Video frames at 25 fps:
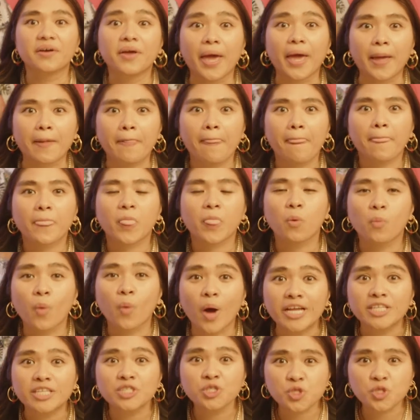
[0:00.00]
Okay,
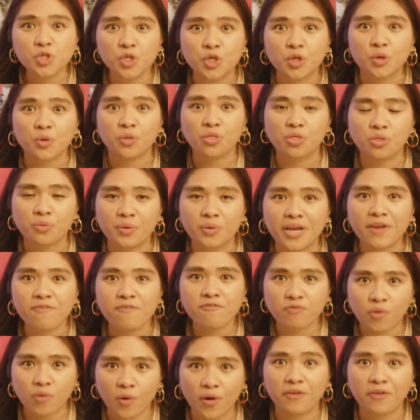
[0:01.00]
1, 2,
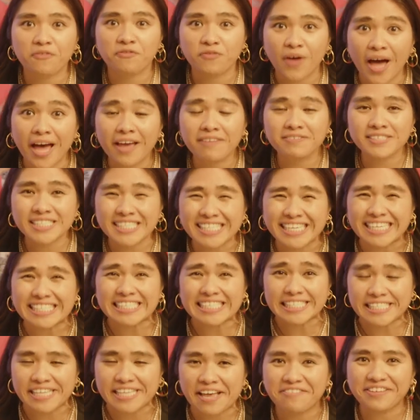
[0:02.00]
3, 4, 5,
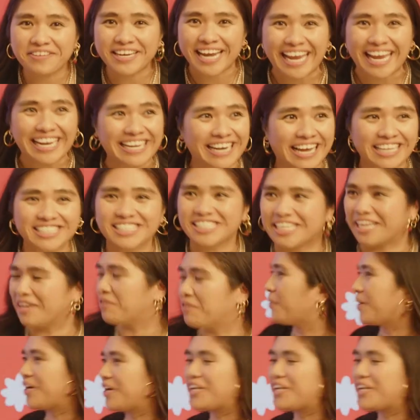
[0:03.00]
6, 7, 8, 9, 10.